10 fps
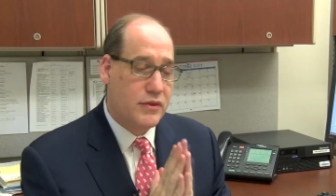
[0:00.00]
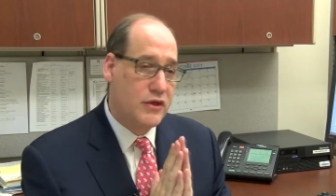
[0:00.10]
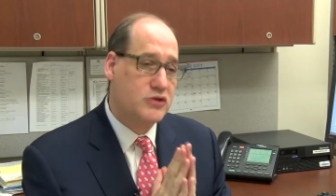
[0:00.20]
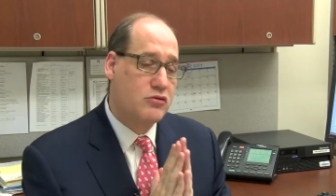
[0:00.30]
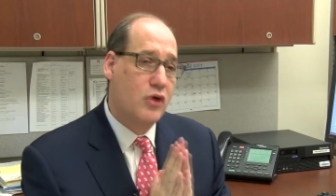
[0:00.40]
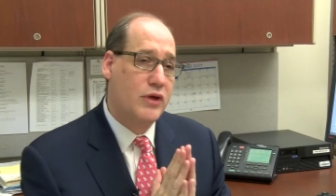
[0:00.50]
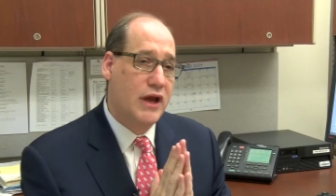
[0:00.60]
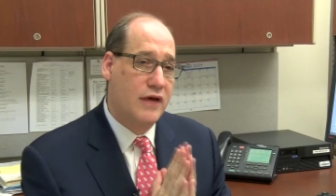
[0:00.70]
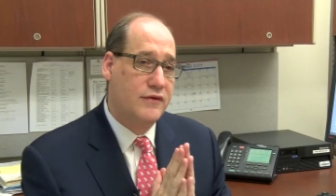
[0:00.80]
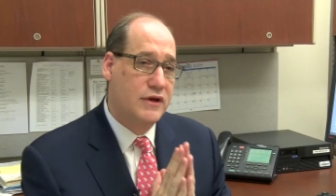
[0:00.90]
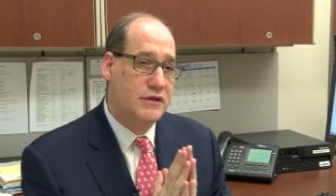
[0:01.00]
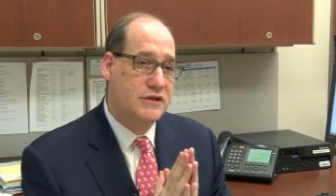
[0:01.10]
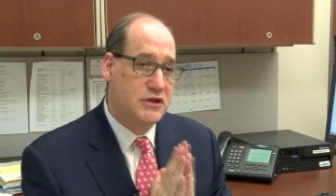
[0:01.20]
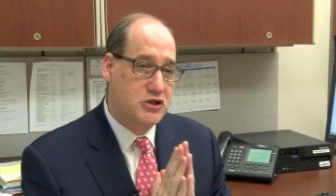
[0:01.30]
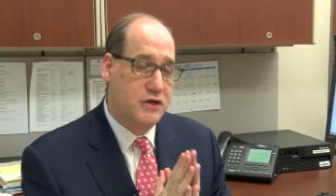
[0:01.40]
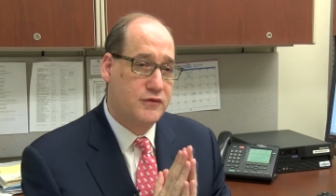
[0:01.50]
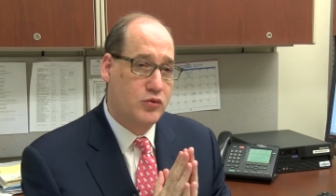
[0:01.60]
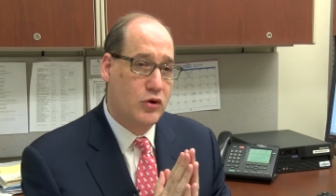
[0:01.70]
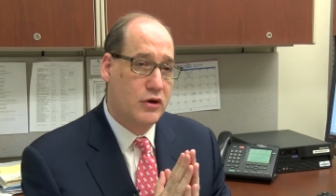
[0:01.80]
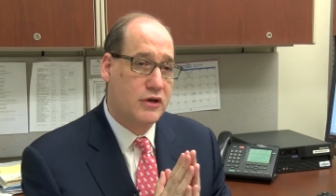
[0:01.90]
there's growing evidence that
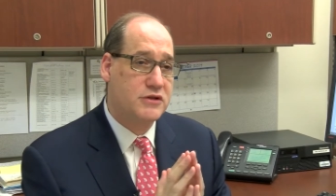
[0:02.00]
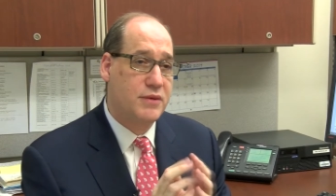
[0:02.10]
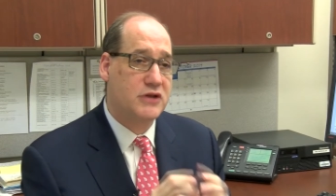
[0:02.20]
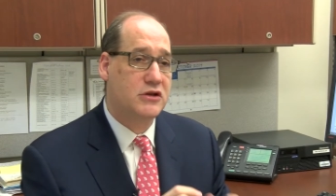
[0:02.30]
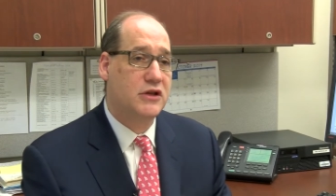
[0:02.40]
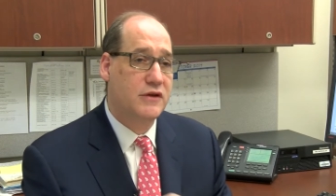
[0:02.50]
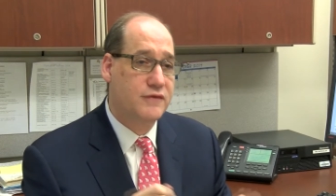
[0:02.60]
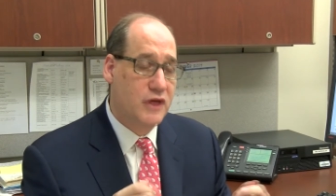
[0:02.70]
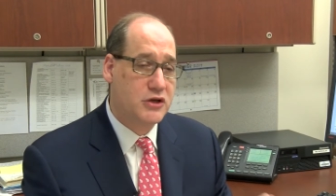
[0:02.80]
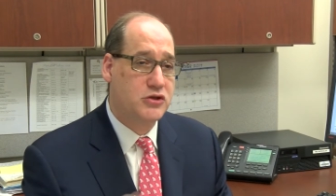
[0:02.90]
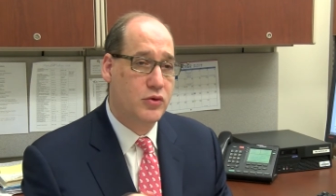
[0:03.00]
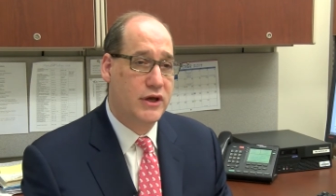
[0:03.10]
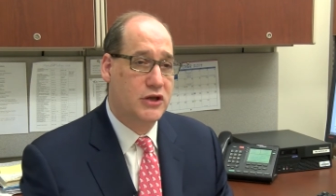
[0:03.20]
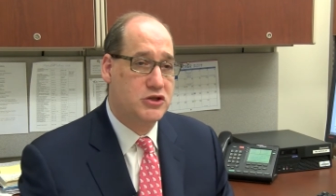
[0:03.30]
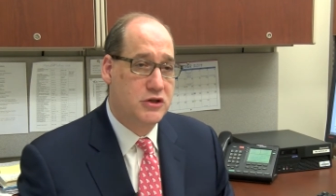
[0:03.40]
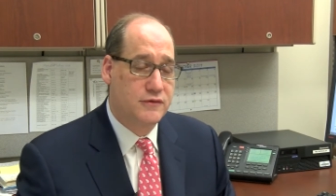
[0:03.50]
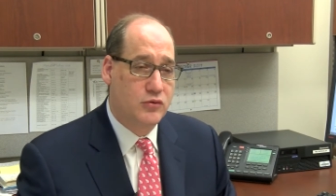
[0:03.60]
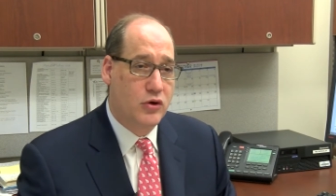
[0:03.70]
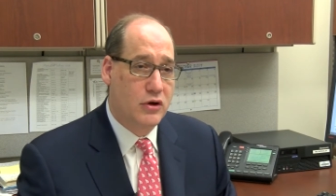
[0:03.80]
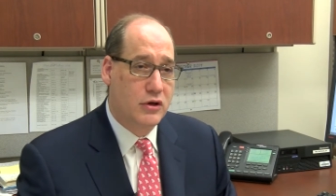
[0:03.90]
shift work, especially fluctuating
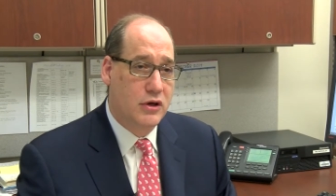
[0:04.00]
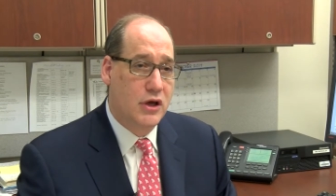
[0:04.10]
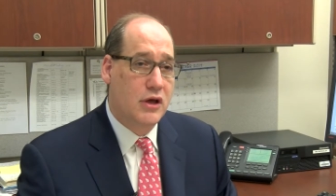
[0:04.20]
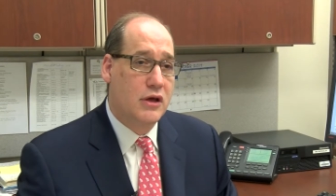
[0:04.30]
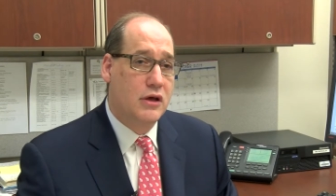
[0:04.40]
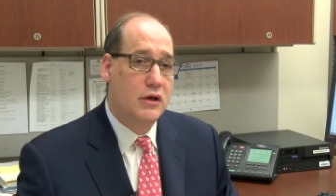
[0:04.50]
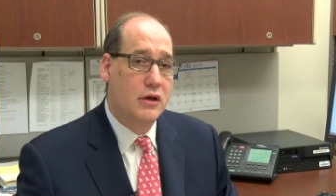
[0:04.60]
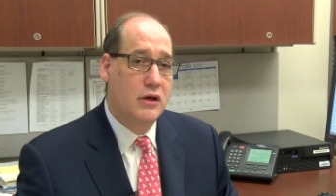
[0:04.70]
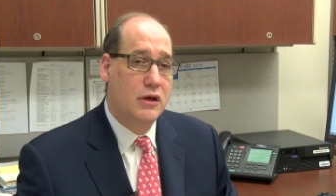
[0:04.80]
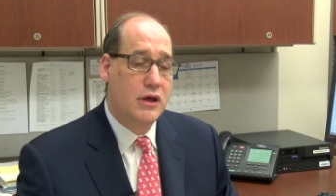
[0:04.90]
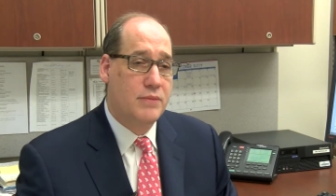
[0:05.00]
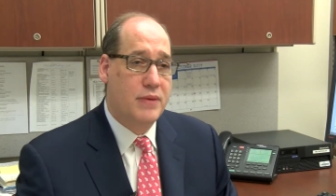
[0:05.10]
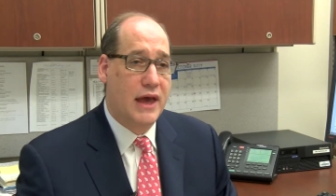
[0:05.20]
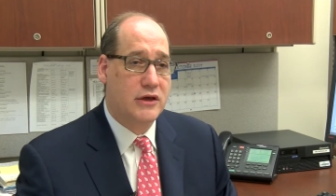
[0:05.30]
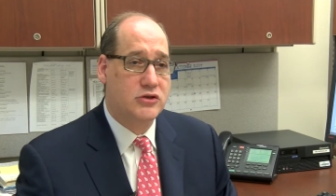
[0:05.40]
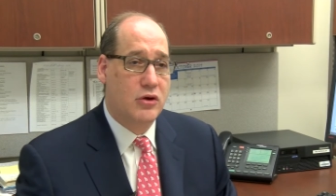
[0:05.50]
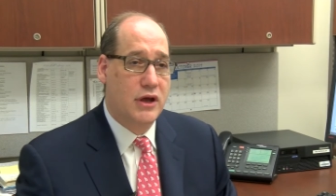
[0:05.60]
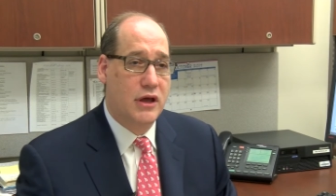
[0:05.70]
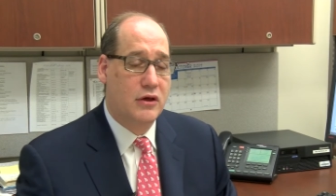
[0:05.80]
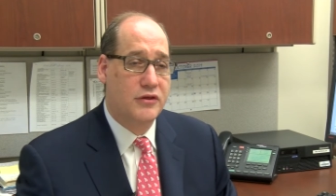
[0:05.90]
shift work, uh, impacts
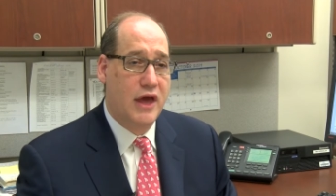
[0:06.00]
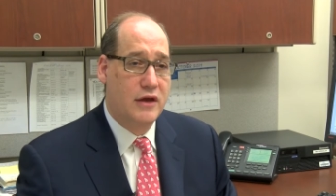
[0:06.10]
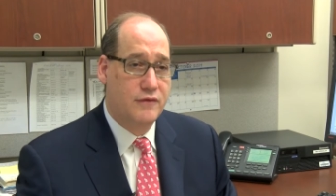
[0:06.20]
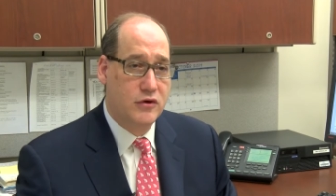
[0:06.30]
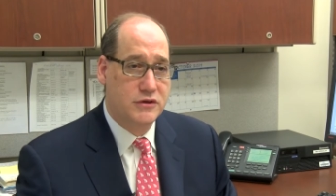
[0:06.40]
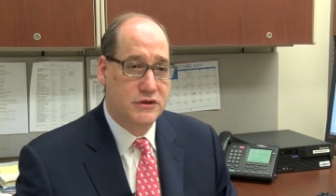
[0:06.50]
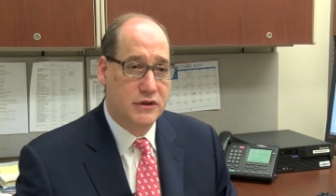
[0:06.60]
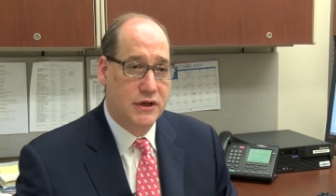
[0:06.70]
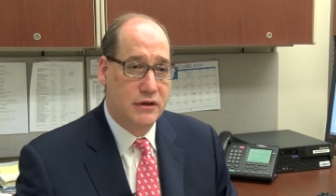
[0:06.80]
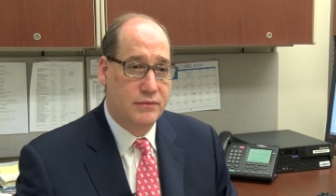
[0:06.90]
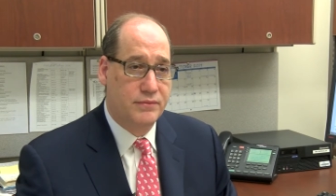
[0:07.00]
our health adversely.